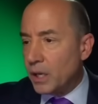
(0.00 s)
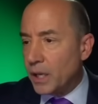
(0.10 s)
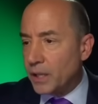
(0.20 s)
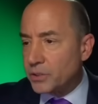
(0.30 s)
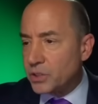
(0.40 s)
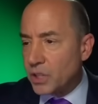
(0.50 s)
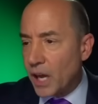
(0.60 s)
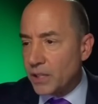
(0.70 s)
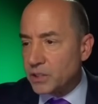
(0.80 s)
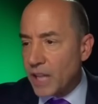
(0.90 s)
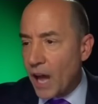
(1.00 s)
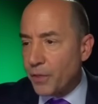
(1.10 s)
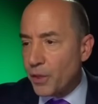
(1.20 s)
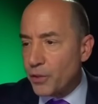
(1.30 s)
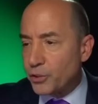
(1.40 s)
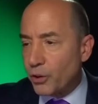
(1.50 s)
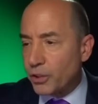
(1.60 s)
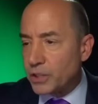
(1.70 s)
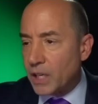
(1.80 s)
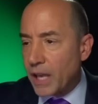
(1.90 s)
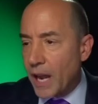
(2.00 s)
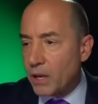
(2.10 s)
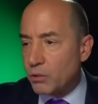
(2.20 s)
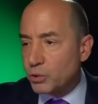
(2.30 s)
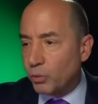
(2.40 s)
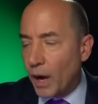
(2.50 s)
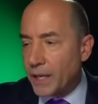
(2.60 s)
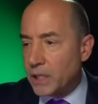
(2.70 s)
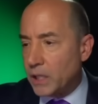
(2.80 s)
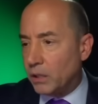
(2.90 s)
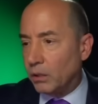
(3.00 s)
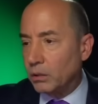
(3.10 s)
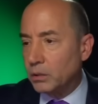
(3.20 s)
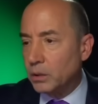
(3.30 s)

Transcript: It's uh, south of the Turks and Caicos right here.